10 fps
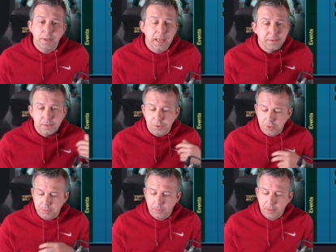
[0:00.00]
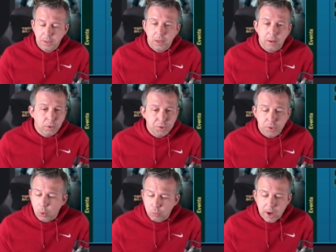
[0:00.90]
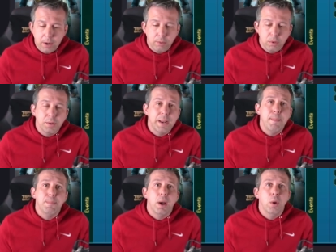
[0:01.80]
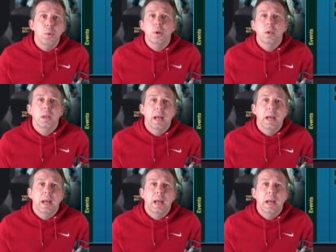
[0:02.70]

Yeah, so she's, I've got Skull Crown, I've got Gembo.